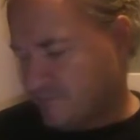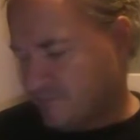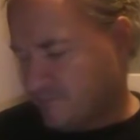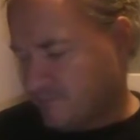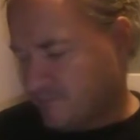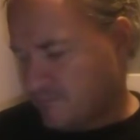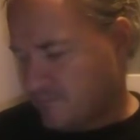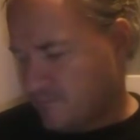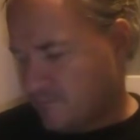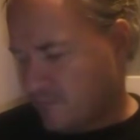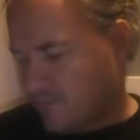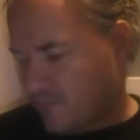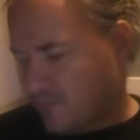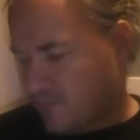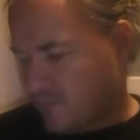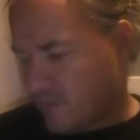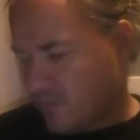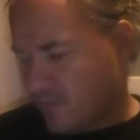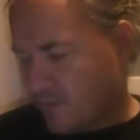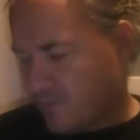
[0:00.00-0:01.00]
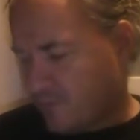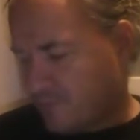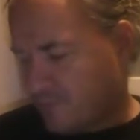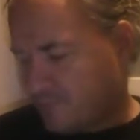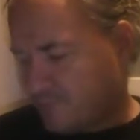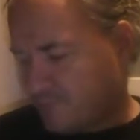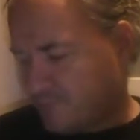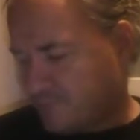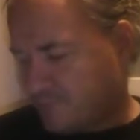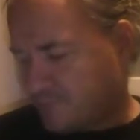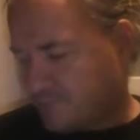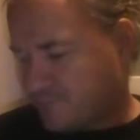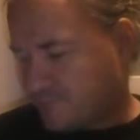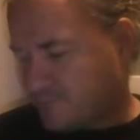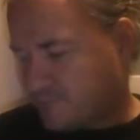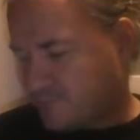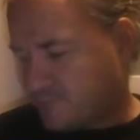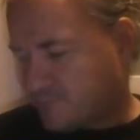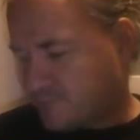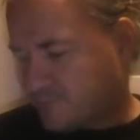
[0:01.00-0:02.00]

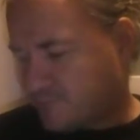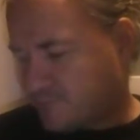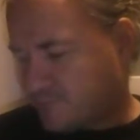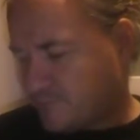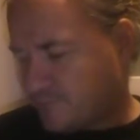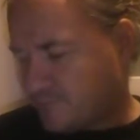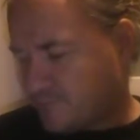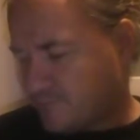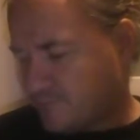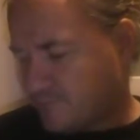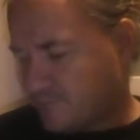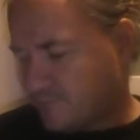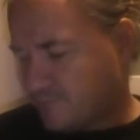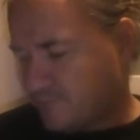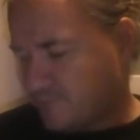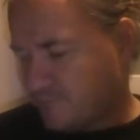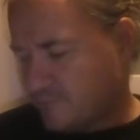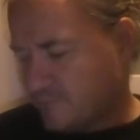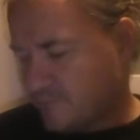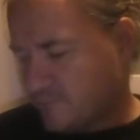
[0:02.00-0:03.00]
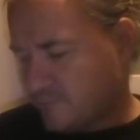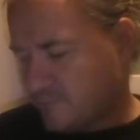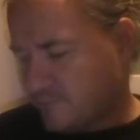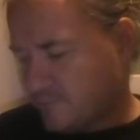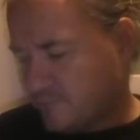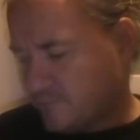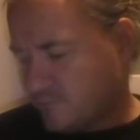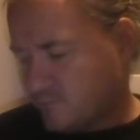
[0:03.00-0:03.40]
Nobody speaks.